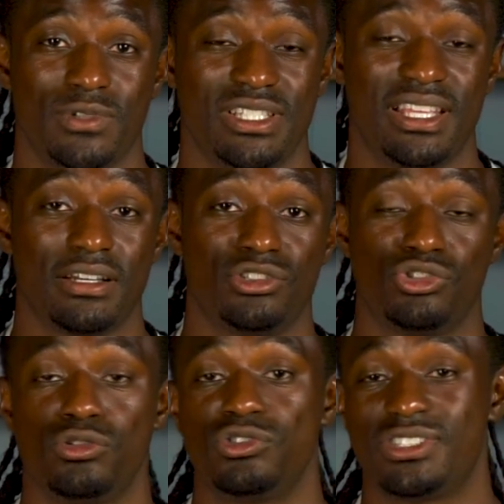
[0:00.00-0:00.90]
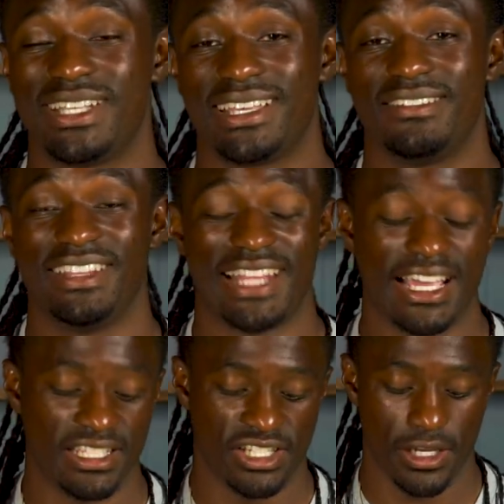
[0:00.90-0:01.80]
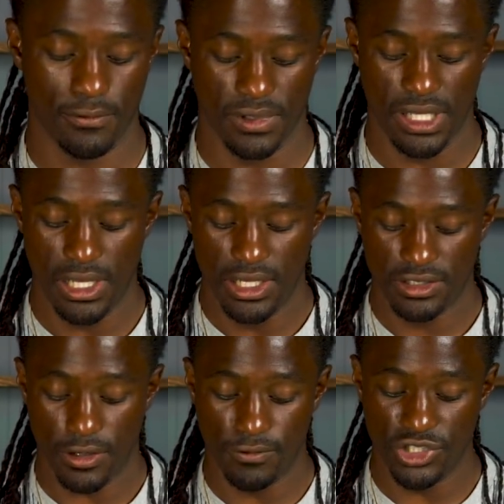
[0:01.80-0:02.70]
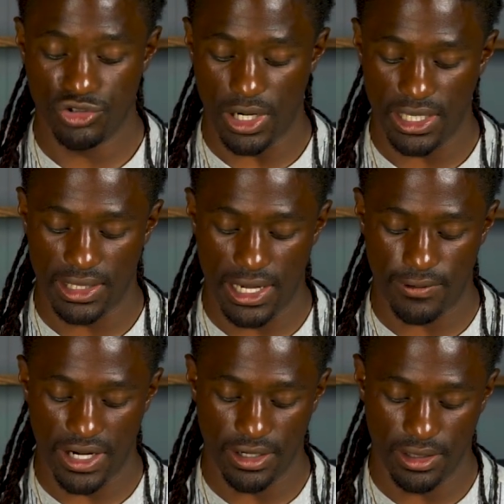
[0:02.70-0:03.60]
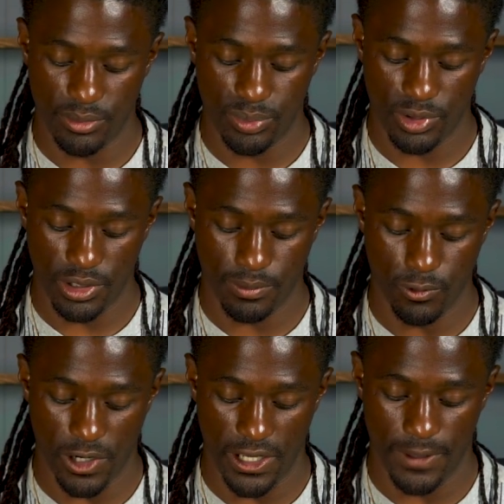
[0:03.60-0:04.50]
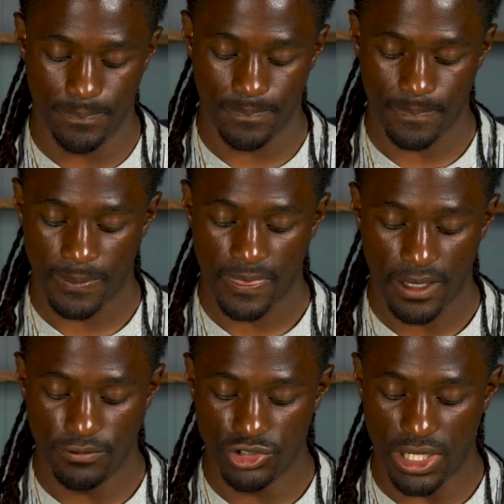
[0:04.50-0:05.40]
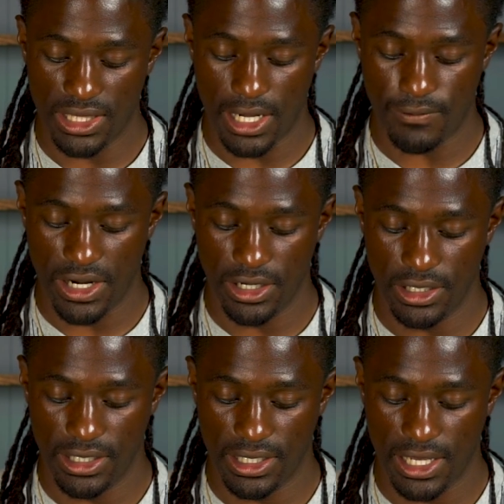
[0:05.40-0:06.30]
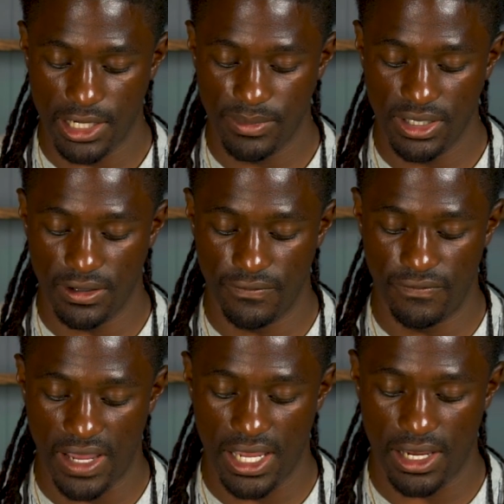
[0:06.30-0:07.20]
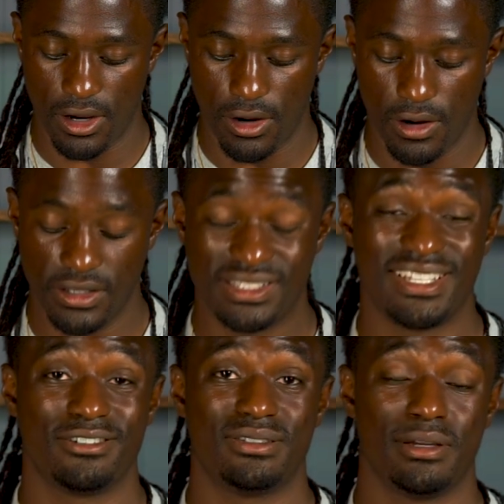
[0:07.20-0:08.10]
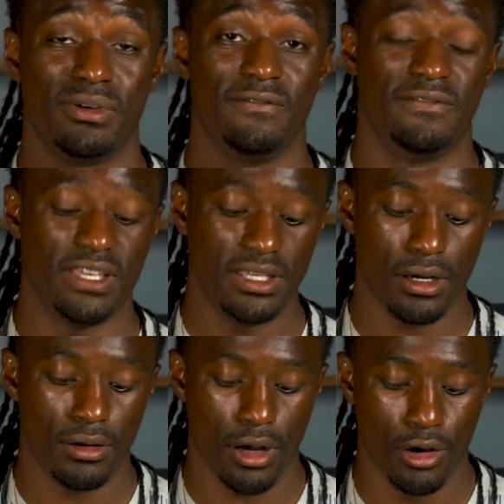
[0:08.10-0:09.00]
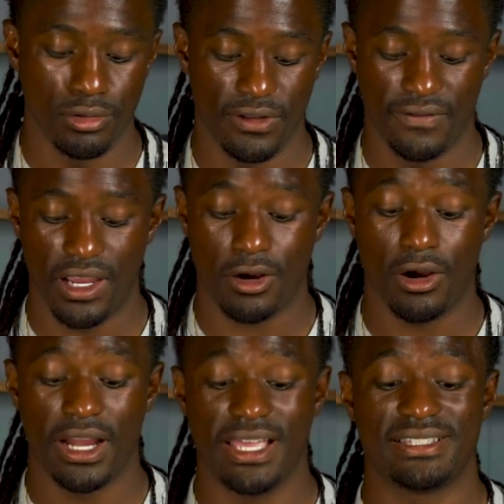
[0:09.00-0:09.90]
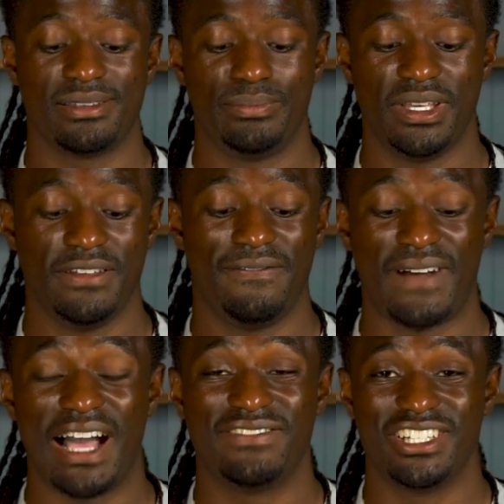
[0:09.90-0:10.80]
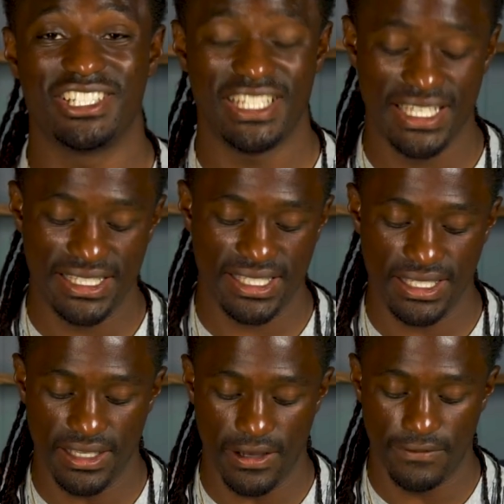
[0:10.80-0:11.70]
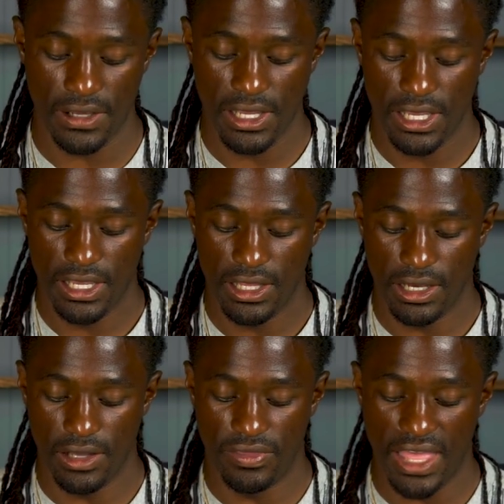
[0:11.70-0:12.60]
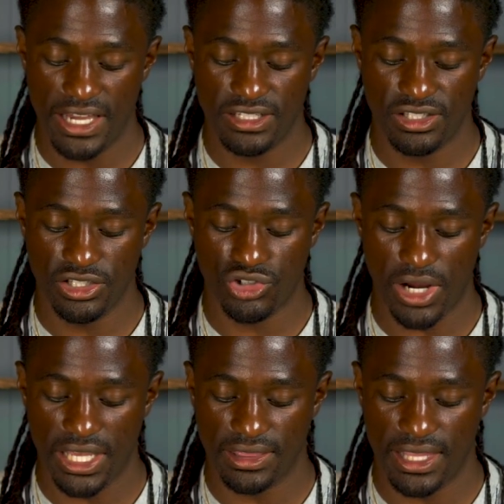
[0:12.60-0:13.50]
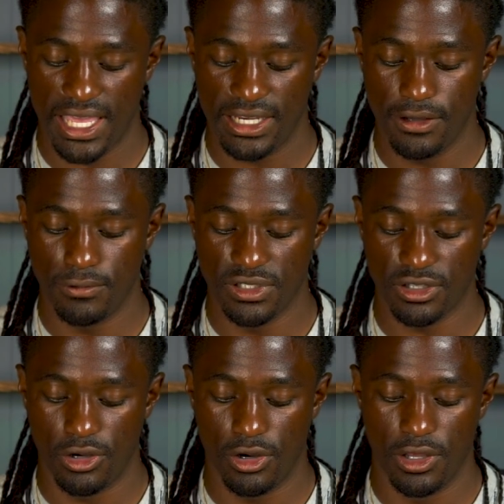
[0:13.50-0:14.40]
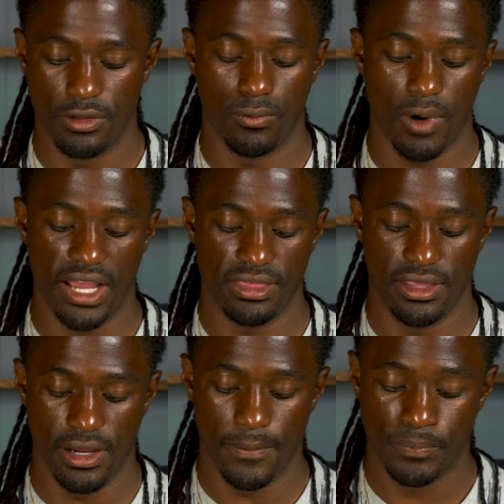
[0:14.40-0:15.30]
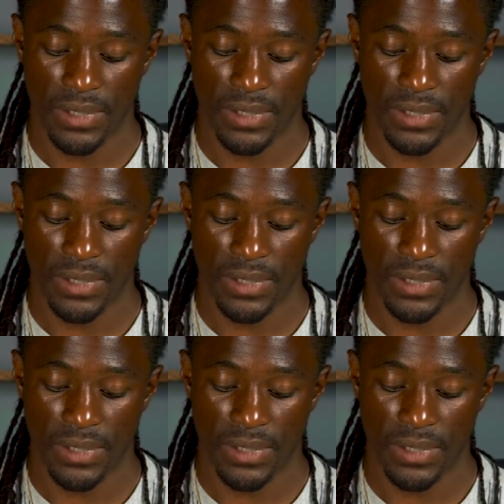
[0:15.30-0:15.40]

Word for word: When you think of swoosh, think of the Nike check one. So we draw a line right here, let me pull up red. We draw a line right here, the economy of Vanguard, ticker symbol VOO, the Vanguard S&P 500 ETF. Uh, that is the track that it was on right there.